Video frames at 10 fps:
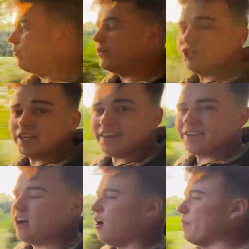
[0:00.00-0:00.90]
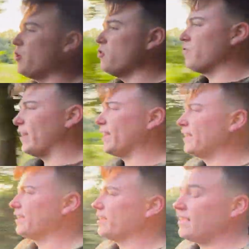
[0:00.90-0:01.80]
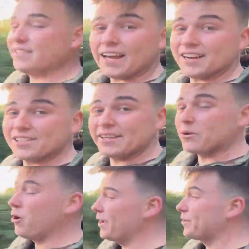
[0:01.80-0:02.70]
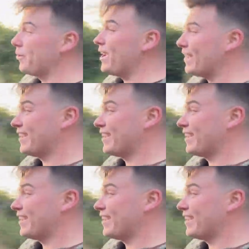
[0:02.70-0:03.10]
once you get the car moving, it's actually quite quick.